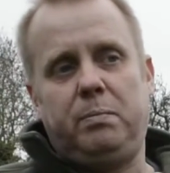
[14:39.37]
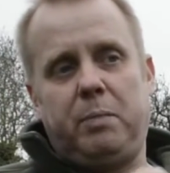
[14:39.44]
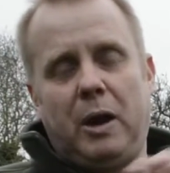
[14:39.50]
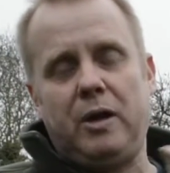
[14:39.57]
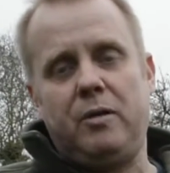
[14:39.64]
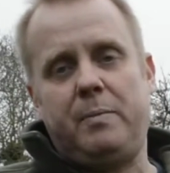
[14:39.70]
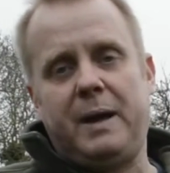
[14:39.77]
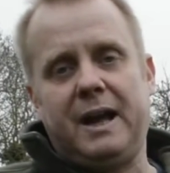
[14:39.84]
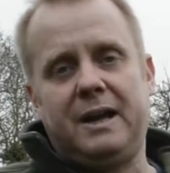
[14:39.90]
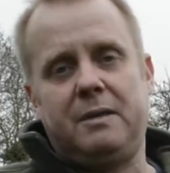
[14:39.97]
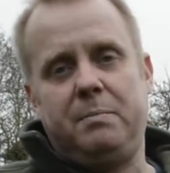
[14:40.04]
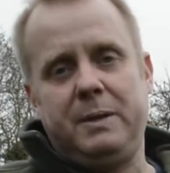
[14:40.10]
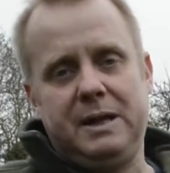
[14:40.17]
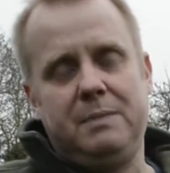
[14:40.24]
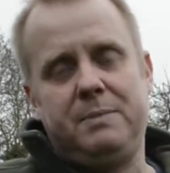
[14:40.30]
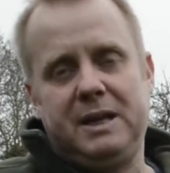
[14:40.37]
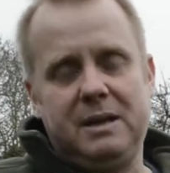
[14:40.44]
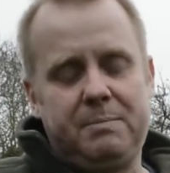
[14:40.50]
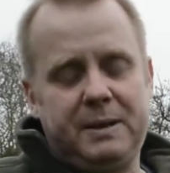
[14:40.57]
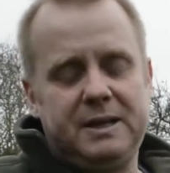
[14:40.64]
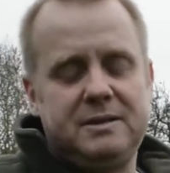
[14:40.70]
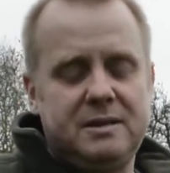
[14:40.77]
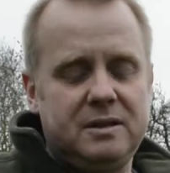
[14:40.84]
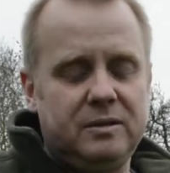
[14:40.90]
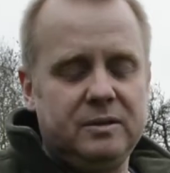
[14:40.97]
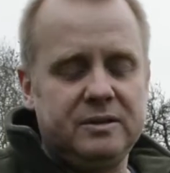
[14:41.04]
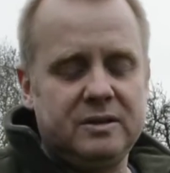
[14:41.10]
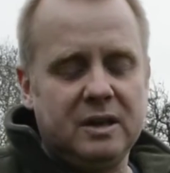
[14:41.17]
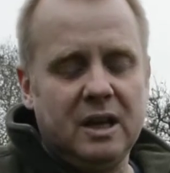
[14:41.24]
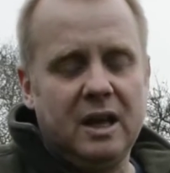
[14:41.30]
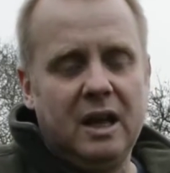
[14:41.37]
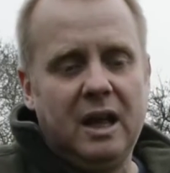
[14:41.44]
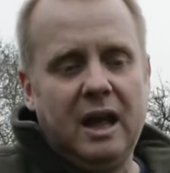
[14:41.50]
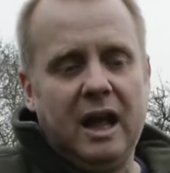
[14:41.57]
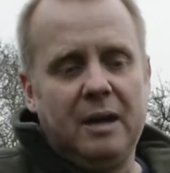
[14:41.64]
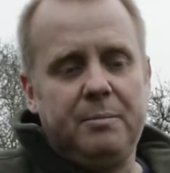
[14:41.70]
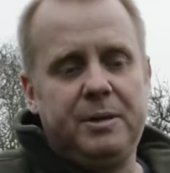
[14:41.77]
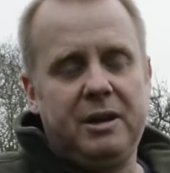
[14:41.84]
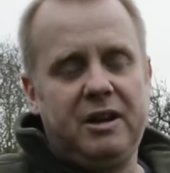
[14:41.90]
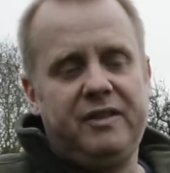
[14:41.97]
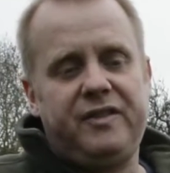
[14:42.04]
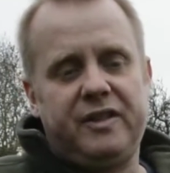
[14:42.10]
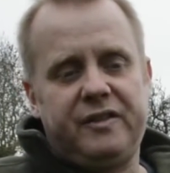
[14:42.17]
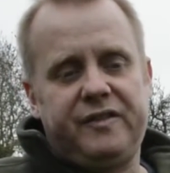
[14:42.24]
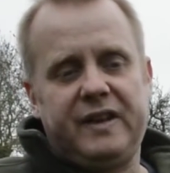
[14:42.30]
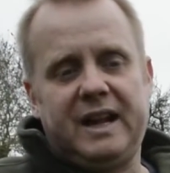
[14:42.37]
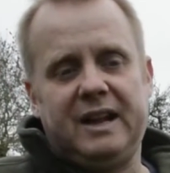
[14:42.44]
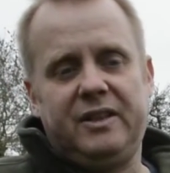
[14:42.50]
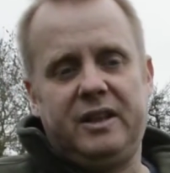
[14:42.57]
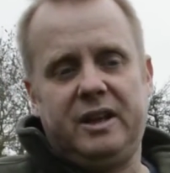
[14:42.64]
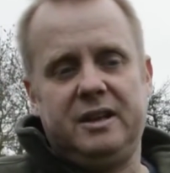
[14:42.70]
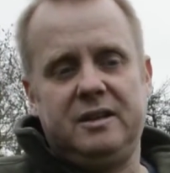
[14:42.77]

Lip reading: blowback BB pistols, purely for the fact that